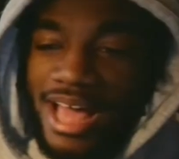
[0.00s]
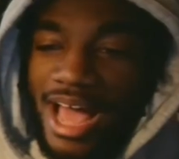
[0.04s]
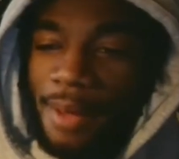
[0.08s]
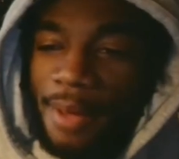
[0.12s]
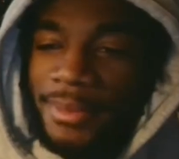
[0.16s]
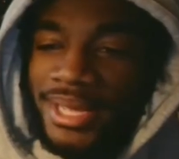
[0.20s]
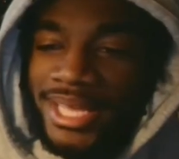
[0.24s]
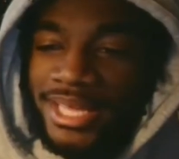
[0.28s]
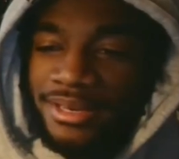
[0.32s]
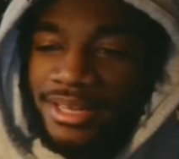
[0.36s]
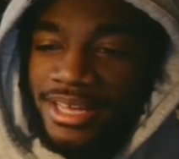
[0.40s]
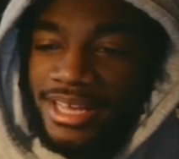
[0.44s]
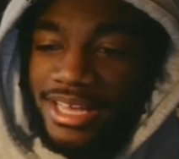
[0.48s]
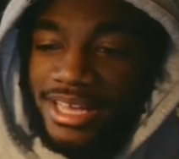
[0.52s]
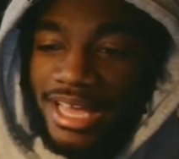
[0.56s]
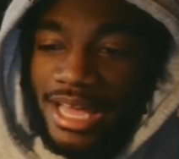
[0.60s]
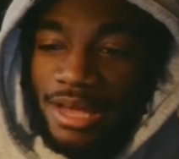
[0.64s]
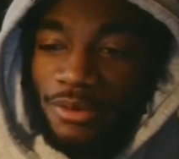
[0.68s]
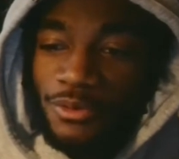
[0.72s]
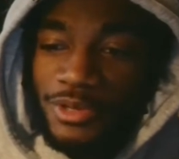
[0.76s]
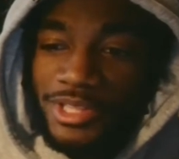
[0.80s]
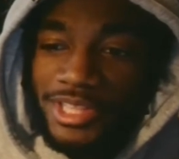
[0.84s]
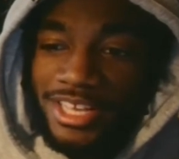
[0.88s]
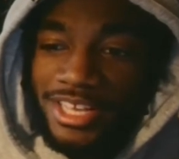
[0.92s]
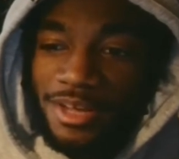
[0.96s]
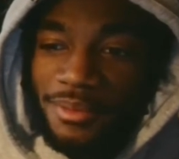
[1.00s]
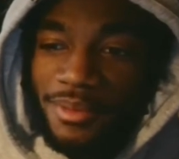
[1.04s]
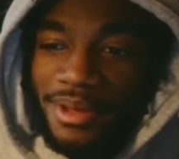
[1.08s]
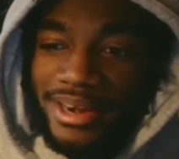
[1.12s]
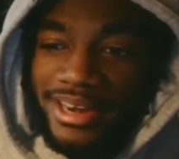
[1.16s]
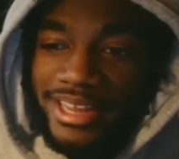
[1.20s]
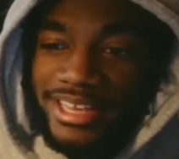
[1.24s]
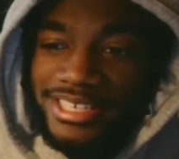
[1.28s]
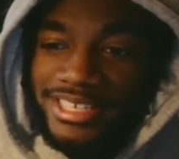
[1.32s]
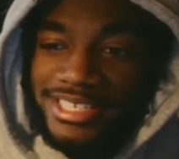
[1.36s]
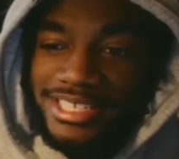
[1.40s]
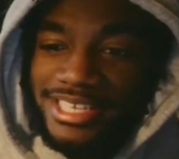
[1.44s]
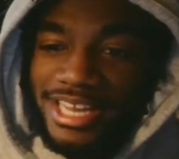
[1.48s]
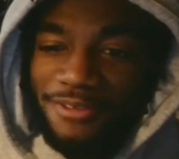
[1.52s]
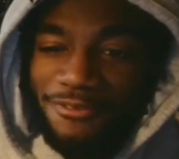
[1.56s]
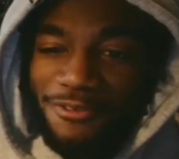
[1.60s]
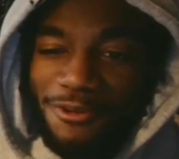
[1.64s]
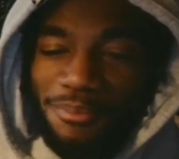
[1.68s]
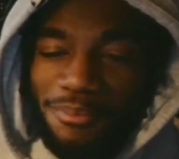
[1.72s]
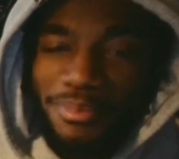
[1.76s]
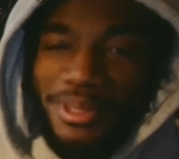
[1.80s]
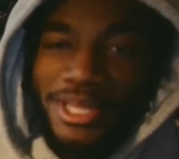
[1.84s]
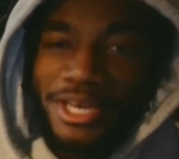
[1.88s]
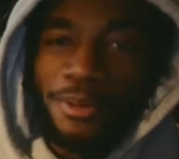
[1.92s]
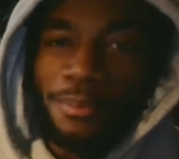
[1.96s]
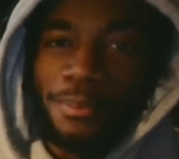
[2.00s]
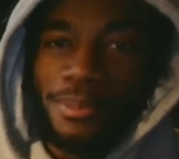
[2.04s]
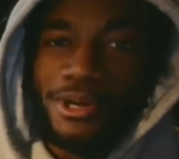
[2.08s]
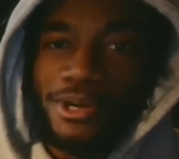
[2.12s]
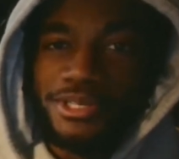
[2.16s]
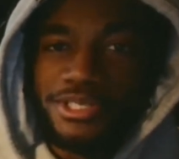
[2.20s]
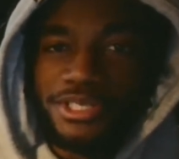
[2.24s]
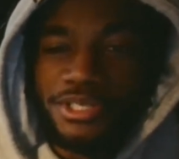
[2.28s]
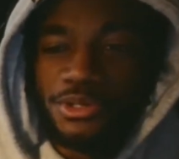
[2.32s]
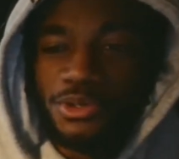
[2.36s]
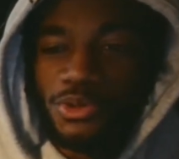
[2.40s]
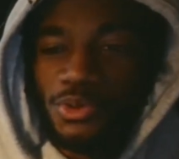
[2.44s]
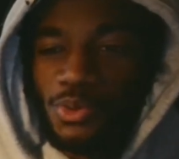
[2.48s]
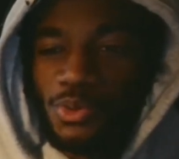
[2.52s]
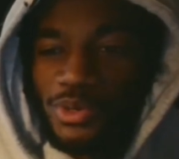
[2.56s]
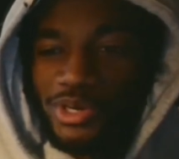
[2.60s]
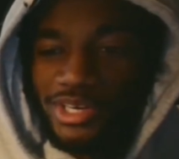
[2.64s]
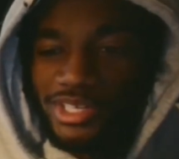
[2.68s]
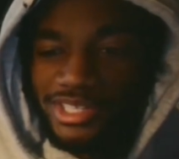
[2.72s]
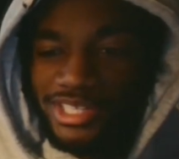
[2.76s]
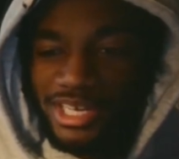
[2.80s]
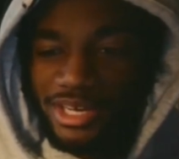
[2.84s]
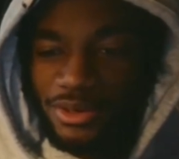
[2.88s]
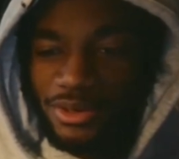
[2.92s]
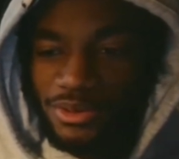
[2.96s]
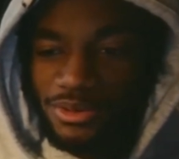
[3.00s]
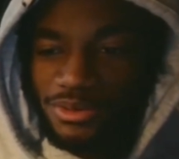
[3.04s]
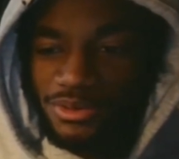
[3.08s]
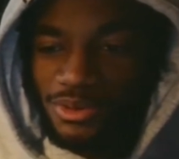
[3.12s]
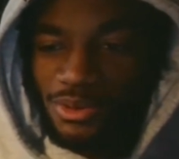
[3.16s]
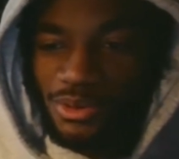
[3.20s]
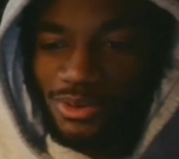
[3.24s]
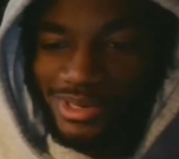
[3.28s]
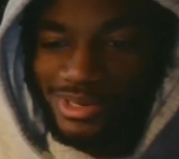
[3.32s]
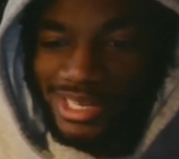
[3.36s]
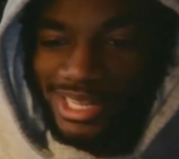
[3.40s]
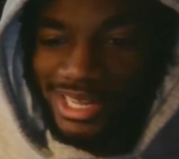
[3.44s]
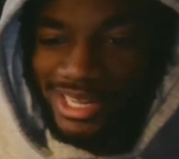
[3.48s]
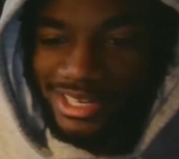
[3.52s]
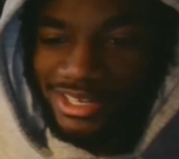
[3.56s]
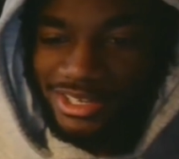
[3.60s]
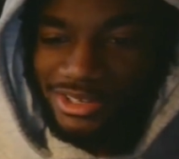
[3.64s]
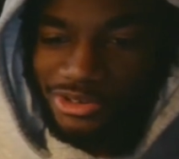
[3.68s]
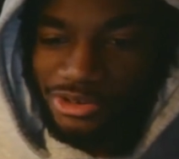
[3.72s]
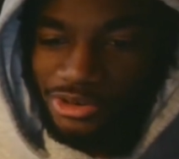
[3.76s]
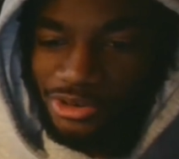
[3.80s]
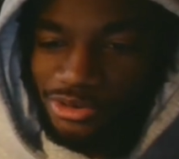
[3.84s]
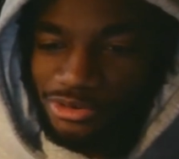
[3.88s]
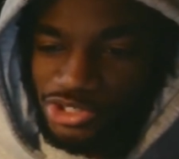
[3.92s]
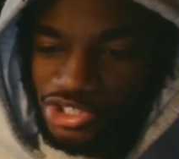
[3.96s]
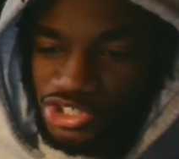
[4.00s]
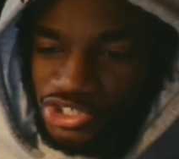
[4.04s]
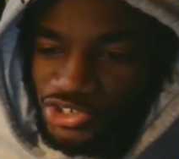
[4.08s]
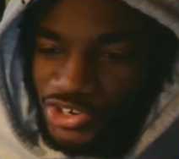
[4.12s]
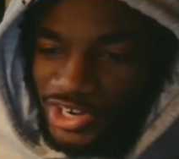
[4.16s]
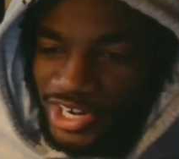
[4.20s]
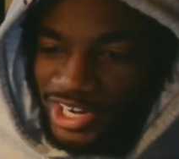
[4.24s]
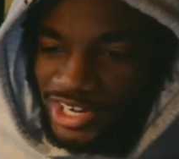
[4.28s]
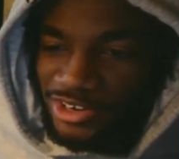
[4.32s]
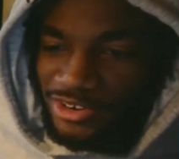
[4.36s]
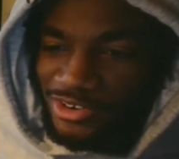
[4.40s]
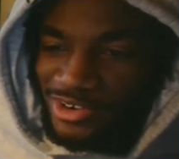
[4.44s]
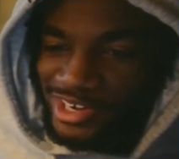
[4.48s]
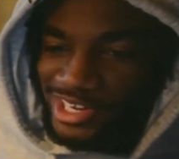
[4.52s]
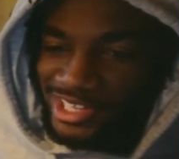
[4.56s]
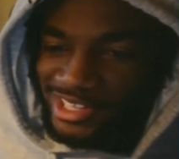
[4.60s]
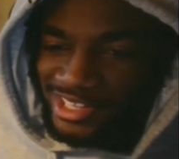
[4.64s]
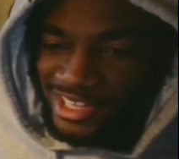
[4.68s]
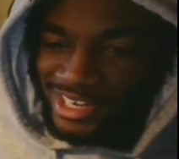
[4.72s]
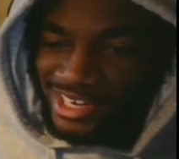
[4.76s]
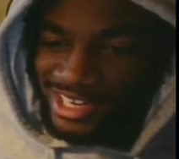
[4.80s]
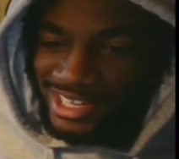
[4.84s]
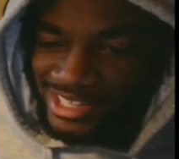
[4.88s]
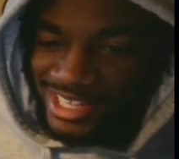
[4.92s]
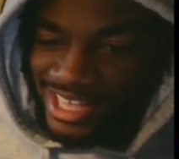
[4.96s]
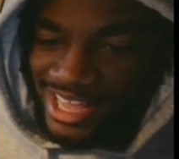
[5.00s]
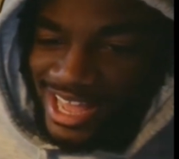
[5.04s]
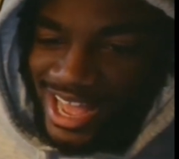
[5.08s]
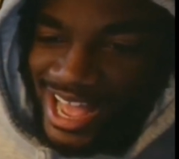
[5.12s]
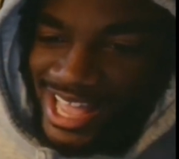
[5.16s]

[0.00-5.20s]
I mean, if we think about it, he's never been a person who worked out or like, you know, trained or anything like that.